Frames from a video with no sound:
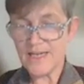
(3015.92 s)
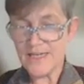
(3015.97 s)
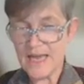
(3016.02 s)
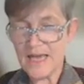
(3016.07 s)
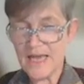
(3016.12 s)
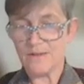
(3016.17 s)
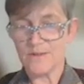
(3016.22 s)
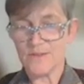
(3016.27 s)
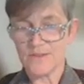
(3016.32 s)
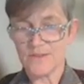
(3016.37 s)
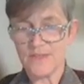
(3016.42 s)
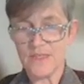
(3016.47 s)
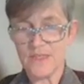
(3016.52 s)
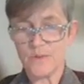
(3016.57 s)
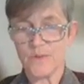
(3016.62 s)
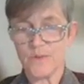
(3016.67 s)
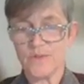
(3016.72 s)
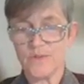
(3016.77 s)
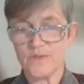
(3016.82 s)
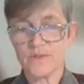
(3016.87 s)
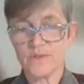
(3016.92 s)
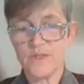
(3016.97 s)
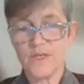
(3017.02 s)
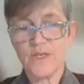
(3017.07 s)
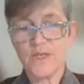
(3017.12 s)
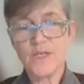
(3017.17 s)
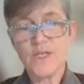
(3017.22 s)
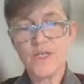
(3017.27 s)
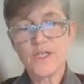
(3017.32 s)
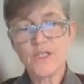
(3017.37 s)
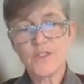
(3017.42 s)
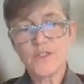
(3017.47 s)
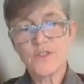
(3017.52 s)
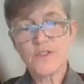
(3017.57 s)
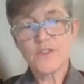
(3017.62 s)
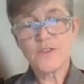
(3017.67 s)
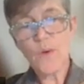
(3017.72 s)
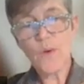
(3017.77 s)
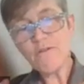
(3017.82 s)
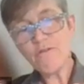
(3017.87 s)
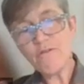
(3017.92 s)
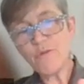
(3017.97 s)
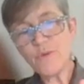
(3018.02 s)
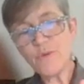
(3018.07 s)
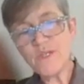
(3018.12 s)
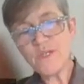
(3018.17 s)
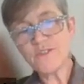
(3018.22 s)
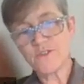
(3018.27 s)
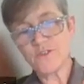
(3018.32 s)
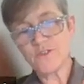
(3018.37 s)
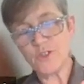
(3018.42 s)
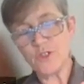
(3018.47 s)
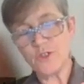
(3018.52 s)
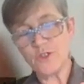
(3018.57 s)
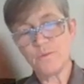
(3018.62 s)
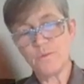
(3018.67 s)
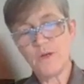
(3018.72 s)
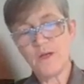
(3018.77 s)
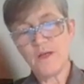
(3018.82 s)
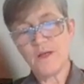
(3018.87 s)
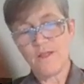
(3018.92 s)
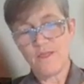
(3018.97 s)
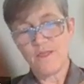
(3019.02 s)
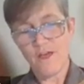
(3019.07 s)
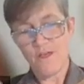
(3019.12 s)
noun sequence. So if we assume